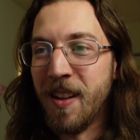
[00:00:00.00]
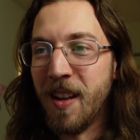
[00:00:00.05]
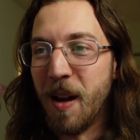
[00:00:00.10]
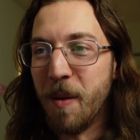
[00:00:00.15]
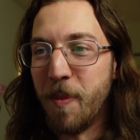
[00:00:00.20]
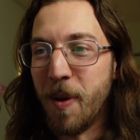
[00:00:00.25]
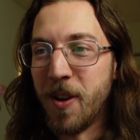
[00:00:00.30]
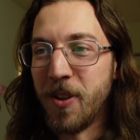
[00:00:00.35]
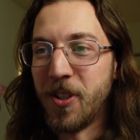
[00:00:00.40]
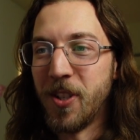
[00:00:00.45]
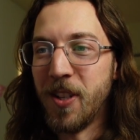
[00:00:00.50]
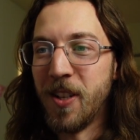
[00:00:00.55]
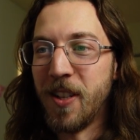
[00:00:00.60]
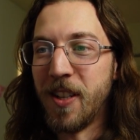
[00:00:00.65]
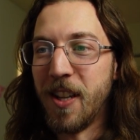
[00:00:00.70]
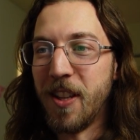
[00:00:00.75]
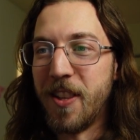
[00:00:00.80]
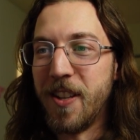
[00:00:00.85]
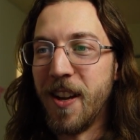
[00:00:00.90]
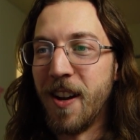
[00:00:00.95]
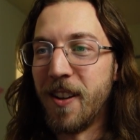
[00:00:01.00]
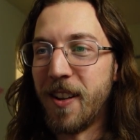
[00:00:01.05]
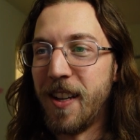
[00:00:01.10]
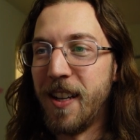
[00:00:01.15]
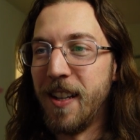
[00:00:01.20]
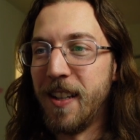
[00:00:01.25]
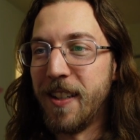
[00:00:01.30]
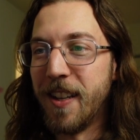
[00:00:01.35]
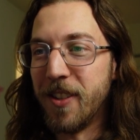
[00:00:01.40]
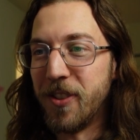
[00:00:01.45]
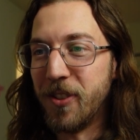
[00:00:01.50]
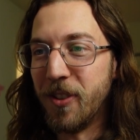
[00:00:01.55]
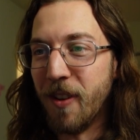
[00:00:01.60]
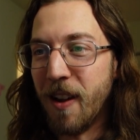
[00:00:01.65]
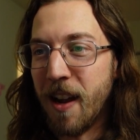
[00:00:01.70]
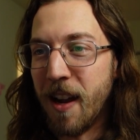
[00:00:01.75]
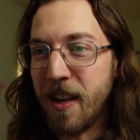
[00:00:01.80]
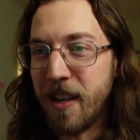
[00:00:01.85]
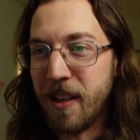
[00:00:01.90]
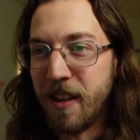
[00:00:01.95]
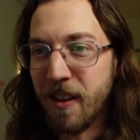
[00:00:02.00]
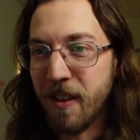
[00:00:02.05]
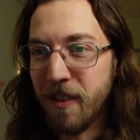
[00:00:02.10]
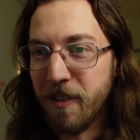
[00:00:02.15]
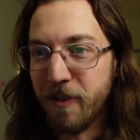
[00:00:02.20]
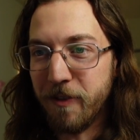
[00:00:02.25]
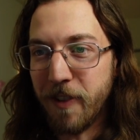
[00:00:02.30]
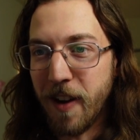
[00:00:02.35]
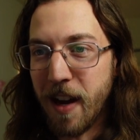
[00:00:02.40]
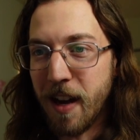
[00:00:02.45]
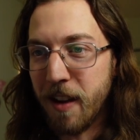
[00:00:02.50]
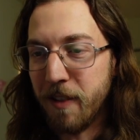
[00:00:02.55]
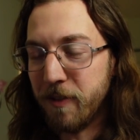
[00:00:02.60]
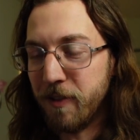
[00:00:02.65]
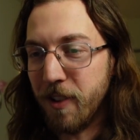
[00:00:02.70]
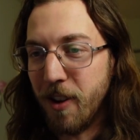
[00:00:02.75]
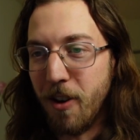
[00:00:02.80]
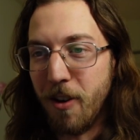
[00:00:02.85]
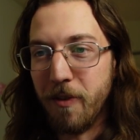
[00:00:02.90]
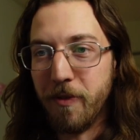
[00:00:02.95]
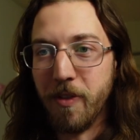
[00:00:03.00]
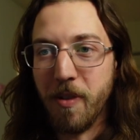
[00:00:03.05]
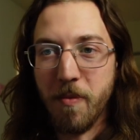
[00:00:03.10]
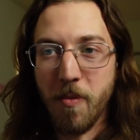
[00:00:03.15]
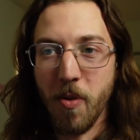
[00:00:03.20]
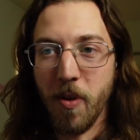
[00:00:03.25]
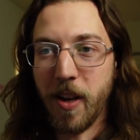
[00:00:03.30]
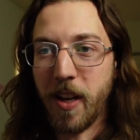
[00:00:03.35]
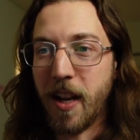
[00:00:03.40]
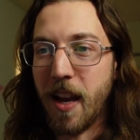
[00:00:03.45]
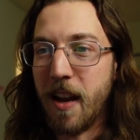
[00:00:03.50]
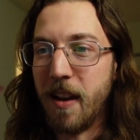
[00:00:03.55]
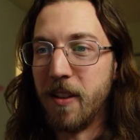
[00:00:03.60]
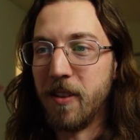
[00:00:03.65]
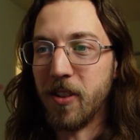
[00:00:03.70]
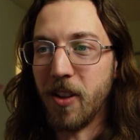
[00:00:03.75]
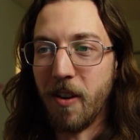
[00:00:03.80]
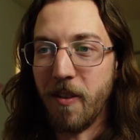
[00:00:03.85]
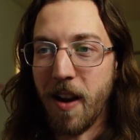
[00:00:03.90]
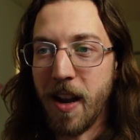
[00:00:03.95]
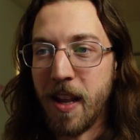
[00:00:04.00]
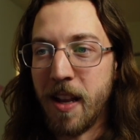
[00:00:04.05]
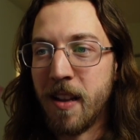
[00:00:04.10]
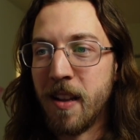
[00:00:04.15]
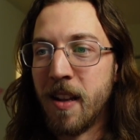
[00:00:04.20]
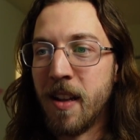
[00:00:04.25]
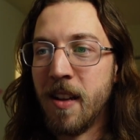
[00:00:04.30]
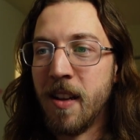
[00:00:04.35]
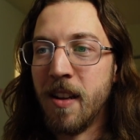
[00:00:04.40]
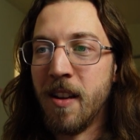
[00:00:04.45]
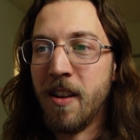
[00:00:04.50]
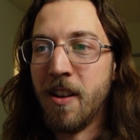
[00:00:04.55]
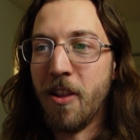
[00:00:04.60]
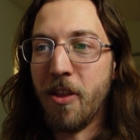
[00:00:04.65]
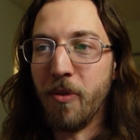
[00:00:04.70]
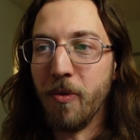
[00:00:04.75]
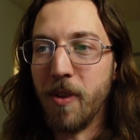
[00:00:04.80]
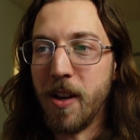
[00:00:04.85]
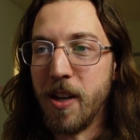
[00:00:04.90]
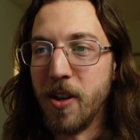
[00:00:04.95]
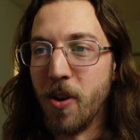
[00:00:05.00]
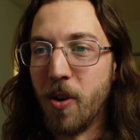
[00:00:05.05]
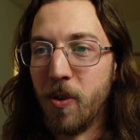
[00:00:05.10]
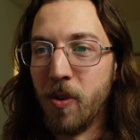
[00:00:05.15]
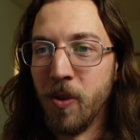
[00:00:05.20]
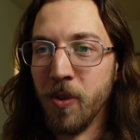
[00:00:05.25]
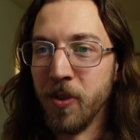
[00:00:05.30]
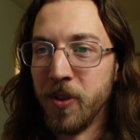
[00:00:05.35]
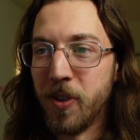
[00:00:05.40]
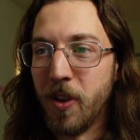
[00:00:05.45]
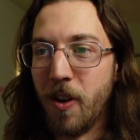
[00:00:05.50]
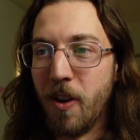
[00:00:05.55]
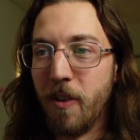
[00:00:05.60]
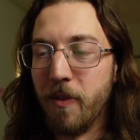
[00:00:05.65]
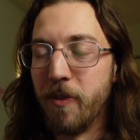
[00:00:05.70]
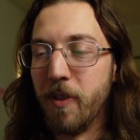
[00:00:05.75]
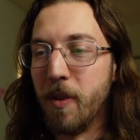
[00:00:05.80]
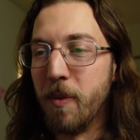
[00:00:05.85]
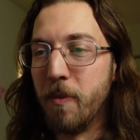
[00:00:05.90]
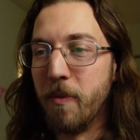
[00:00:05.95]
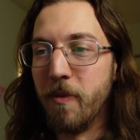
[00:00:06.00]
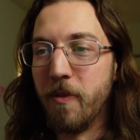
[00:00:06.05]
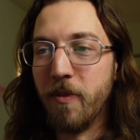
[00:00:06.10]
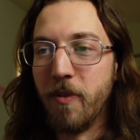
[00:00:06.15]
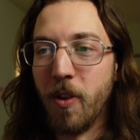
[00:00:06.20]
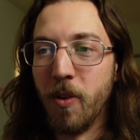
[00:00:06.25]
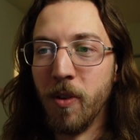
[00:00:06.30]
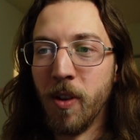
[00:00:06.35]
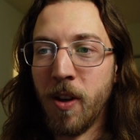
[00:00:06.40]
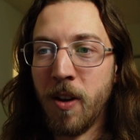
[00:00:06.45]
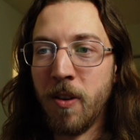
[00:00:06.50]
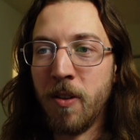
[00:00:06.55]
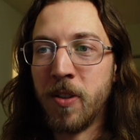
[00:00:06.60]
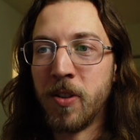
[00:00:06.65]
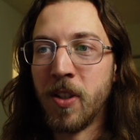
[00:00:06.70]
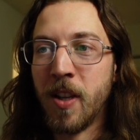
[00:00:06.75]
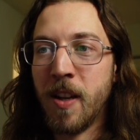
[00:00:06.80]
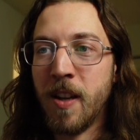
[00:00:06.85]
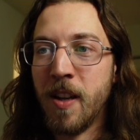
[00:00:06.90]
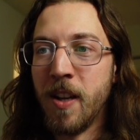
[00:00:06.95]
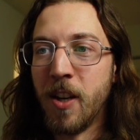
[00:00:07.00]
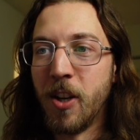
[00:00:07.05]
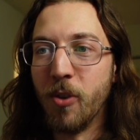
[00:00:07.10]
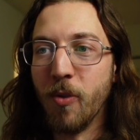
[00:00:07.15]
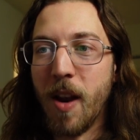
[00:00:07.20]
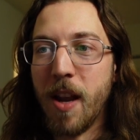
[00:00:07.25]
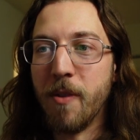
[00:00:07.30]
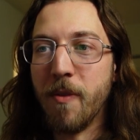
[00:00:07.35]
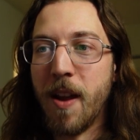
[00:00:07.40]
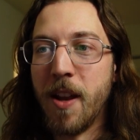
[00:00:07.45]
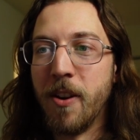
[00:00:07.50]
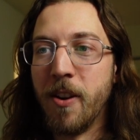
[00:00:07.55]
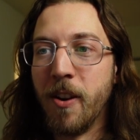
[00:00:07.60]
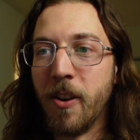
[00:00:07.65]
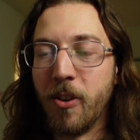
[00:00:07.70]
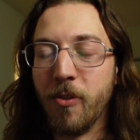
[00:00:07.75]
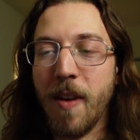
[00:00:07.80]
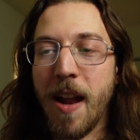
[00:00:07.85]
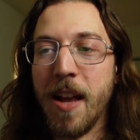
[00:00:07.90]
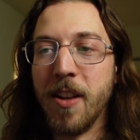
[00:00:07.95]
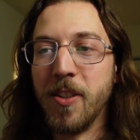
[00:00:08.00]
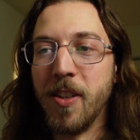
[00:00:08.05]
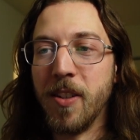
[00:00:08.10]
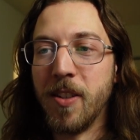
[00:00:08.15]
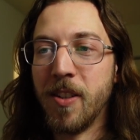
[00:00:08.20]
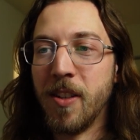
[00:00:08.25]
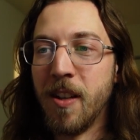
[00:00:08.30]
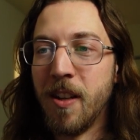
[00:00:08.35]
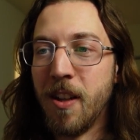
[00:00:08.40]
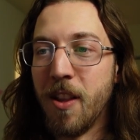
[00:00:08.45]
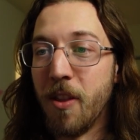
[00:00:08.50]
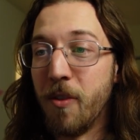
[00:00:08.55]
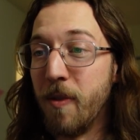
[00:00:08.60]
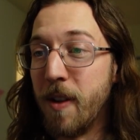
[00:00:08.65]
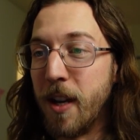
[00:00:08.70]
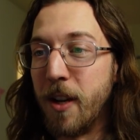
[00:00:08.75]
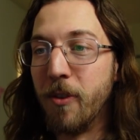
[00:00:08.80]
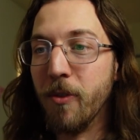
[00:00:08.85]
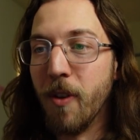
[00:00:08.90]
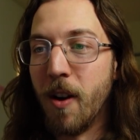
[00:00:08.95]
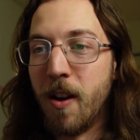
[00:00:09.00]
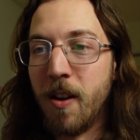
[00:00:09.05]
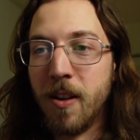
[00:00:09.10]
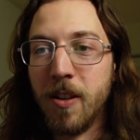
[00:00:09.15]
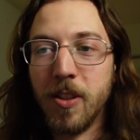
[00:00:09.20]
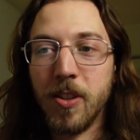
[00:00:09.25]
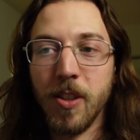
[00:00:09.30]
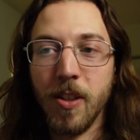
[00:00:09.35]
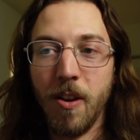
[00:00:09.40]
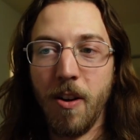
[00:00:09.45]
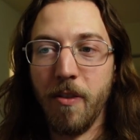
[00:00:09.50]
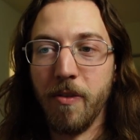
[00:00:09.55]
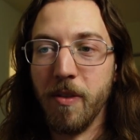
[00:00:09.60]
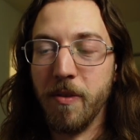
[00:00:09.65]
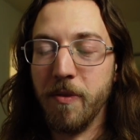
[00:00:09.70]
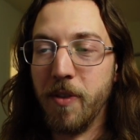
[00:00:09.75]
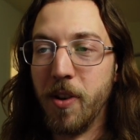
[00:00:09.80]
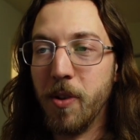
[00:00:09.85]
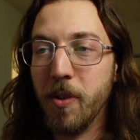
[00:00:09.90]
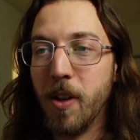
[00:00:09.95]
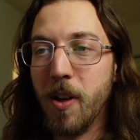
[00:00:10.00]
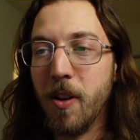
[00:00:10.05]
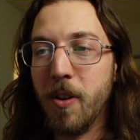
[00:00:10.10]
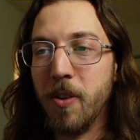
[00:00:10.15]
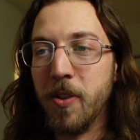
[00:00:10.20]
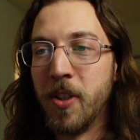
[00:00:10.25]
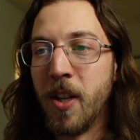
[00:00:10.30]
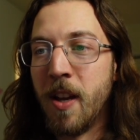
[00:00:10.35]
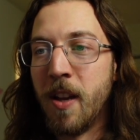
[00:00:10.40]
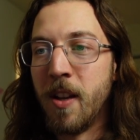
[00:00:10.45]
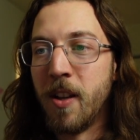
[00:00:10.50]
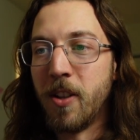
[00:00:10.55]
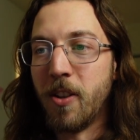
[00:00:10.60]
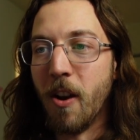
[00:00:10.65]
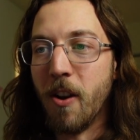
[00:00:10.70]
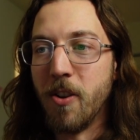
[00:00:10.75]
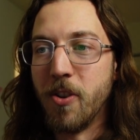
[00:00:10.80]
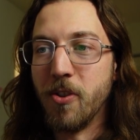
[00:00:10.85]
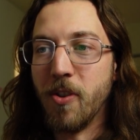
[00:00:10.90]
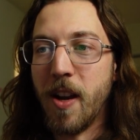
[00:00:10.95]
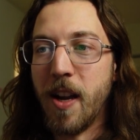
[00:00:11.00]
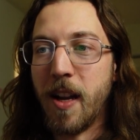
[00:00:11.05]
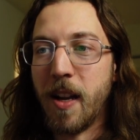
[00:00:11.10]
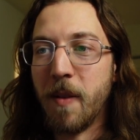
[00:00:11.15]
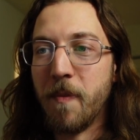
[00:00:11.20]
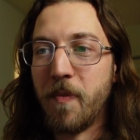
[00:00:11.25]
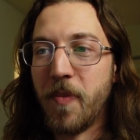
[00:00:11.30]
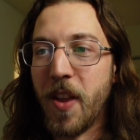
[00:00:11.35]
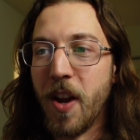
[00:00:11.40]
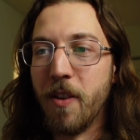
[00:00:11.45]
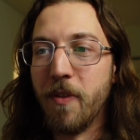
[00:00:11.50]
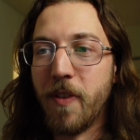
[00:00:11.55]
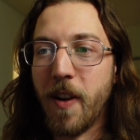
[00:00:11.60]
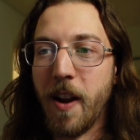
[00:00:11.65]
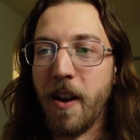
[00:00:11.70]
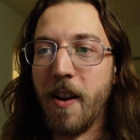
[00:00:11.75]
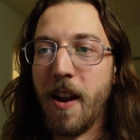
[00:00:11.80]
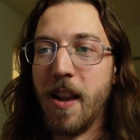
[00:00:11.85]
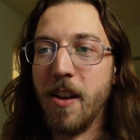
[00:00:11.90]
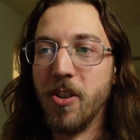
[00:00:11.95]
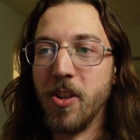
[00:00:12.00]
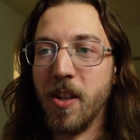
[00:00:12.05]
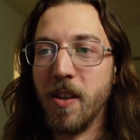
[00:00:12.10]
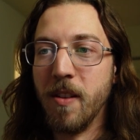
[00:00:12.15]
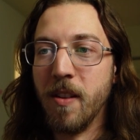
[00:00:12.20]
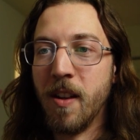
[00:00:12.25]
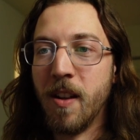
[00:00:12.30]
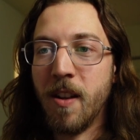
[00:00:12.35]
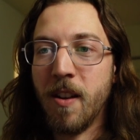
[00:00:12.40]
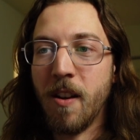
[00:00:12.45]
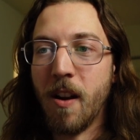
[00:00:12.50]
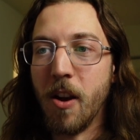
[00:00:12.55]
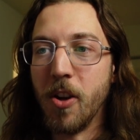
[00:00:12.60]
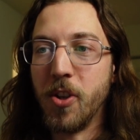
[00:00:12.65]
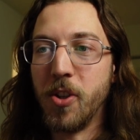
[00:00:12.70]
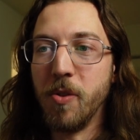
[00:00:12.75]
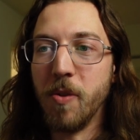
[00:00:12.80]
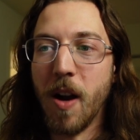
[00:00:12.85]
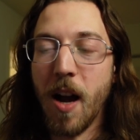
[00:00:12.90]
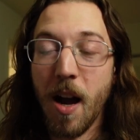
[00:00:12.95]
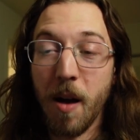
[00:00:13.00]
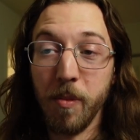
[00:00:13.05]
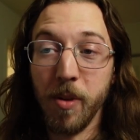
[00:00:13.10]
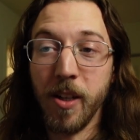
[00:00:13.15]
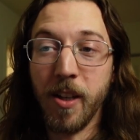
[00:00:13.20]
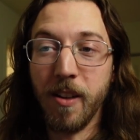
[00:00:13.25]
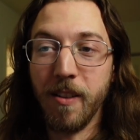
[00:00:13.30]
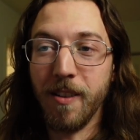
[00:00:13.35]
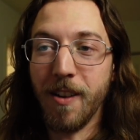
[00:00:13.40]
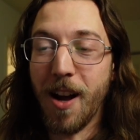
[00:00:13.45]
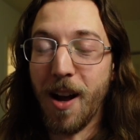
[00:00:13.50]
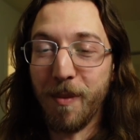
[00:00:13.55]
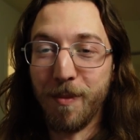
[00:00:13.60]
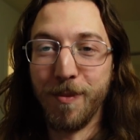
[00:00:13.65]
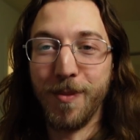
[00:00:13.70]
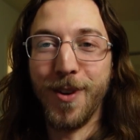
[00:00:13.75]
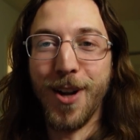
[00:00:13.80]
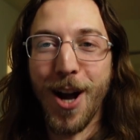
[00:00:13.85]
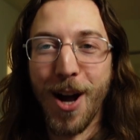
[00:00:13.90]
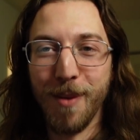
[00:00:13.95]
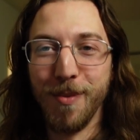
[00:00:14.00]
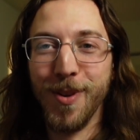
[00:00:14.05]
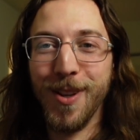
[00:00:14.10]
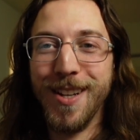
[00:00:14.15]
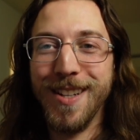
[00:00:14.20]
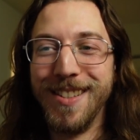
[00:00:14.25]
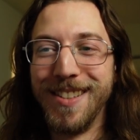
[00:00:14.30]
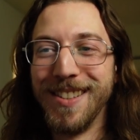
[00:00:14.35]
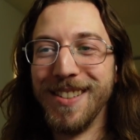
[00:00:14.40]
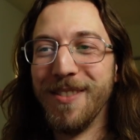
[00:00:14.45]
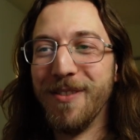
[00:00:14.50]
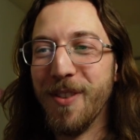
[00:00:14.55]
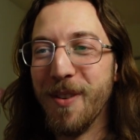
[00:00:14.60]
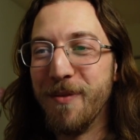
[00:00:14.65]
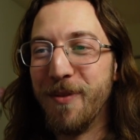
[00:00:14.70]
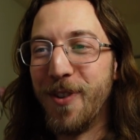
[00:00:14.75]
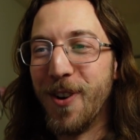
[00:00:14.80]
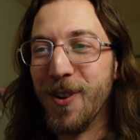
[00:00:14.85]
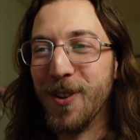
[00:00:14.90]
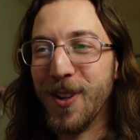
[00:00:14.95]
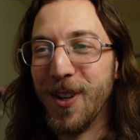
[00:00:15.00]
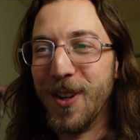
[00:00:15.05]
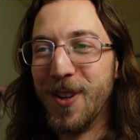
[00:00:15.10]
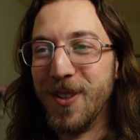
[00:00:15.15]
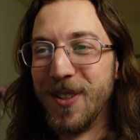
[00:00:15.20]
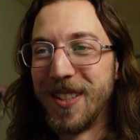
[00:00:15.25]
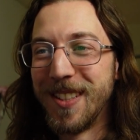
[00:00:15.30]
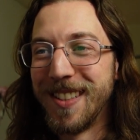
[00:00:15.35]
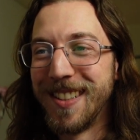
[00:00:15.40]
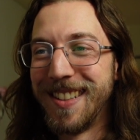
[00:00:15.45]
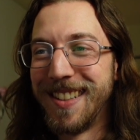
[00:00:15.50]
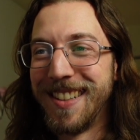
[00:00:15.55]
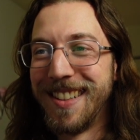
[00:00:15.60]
A bunch of Githyanki and Githzerai here. Five, all from Mordenkainen's already. Three Gnolls, all from Volo's. Greyrender, Grazit. Three Grungs, all from Volo's. Guardrake, Hellfire Engine, our two hoblin hobgoblins from Volo's.